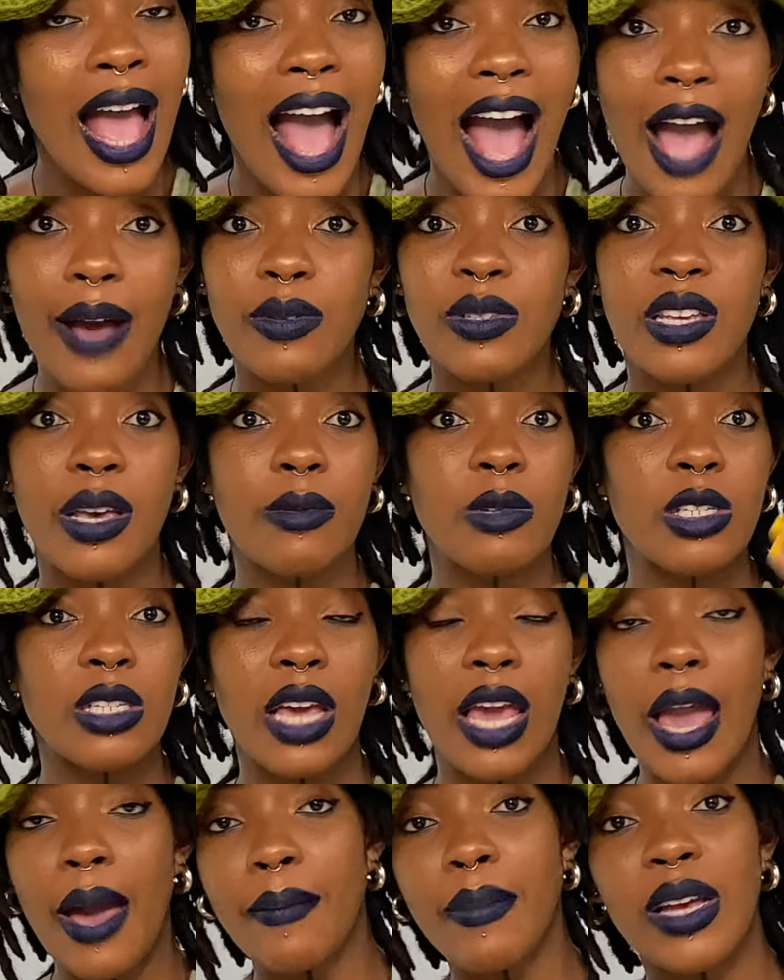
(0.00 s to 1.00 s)
I was able to
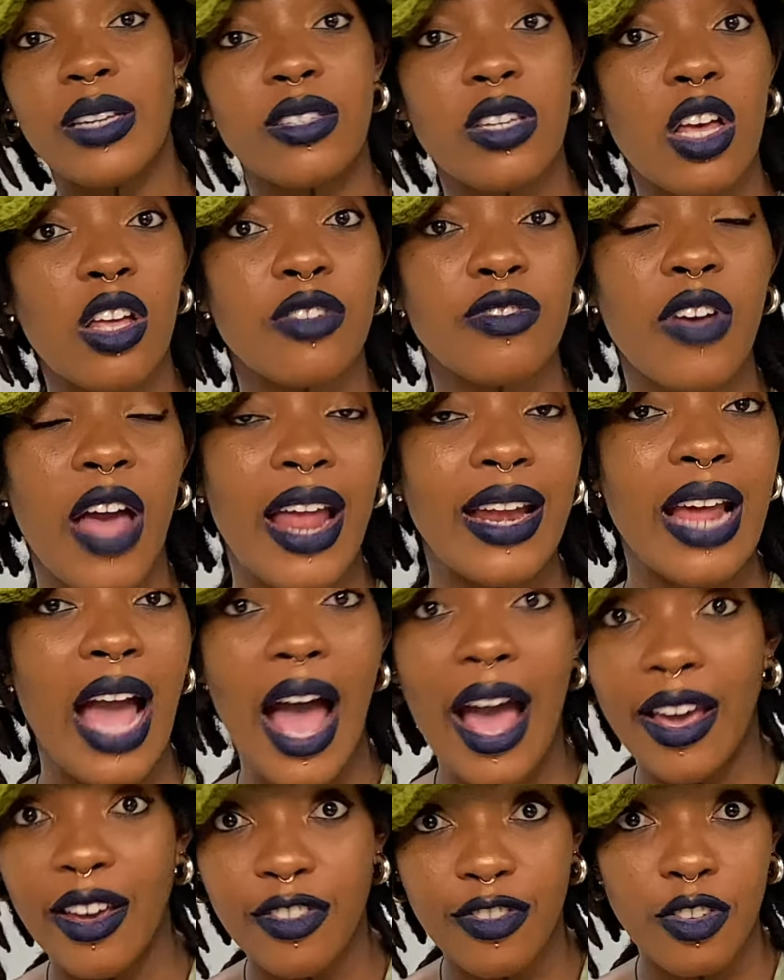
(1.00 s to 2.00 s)
get myself an
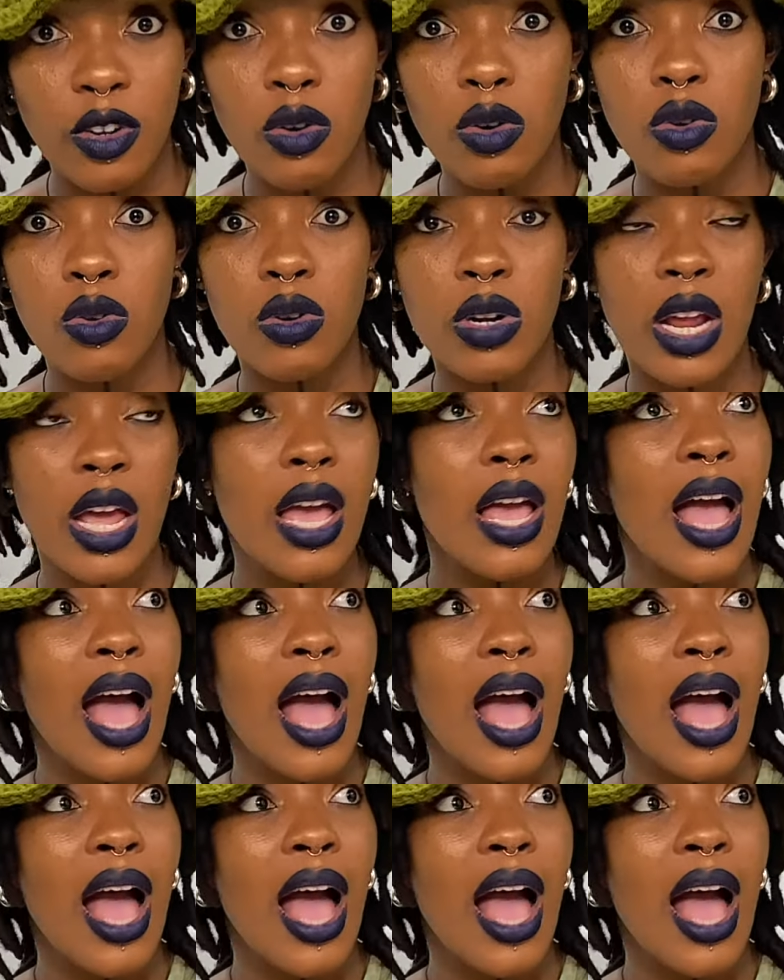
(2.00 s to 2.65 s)
iPhone,